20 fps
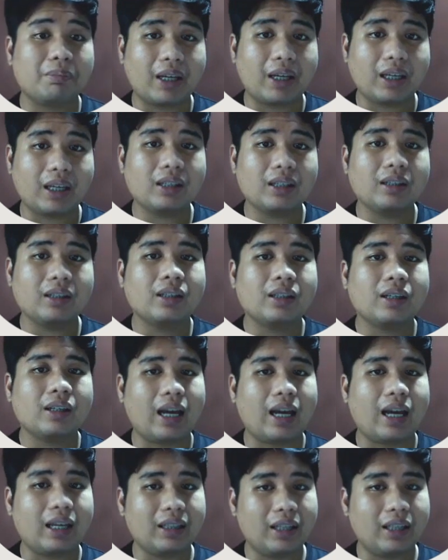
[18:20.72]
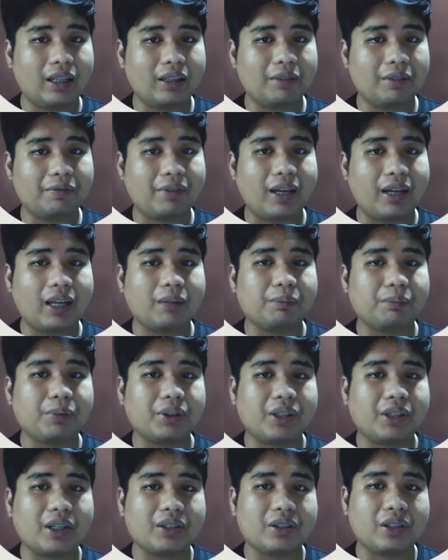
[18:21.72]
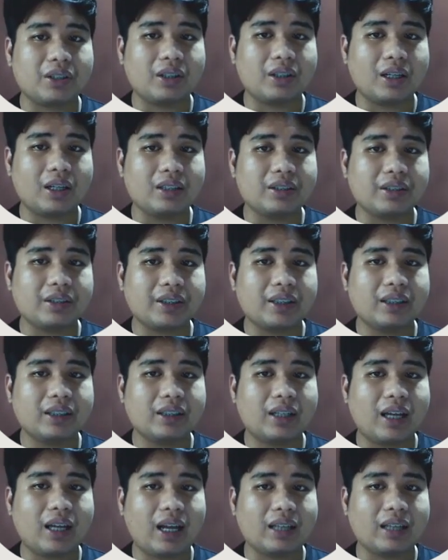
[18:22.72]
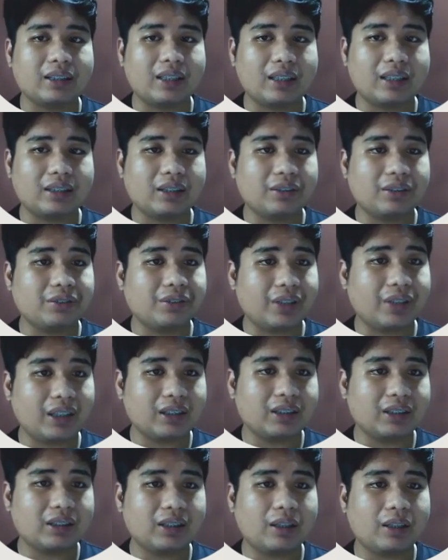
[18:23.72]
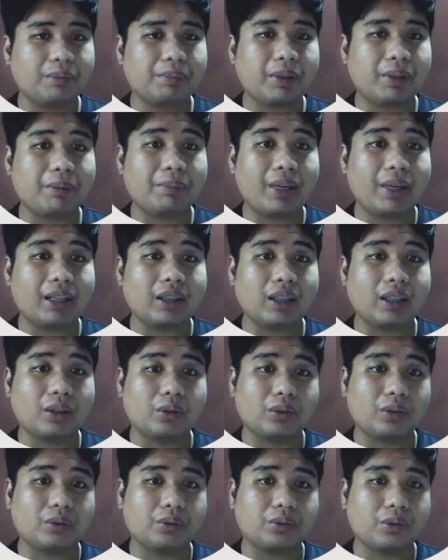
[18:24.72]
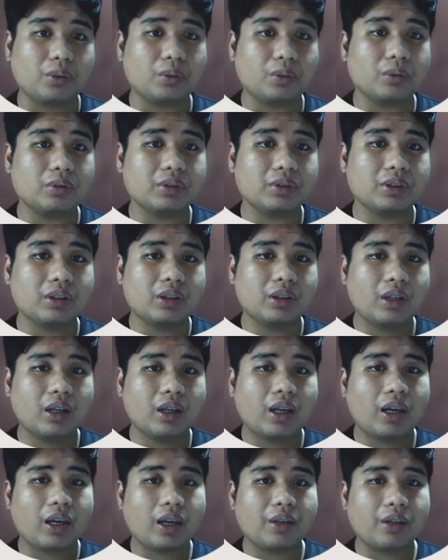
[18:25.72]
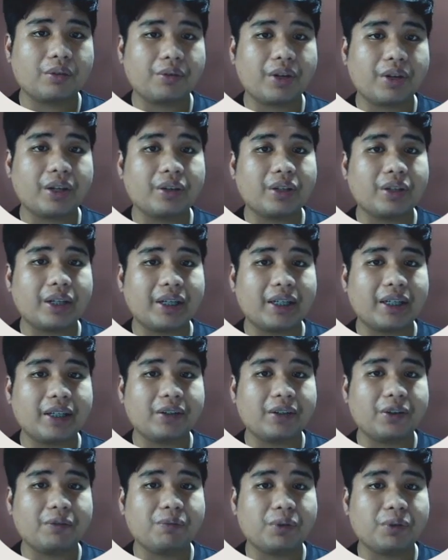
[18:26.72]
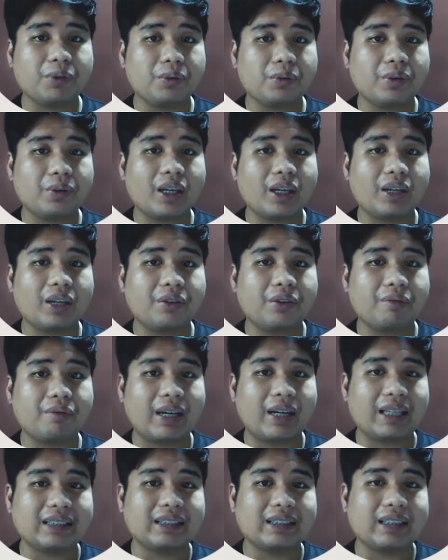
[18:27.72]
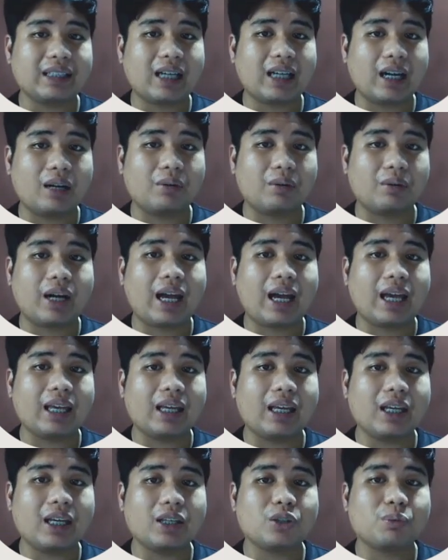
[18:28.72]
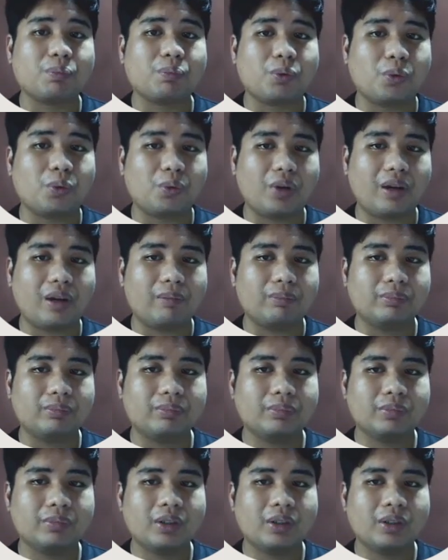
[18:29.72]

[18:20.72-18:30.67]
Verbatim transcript: by identifying potential hazard, assessing risks, implementing controls, and regularly reviewing and revising our IH program.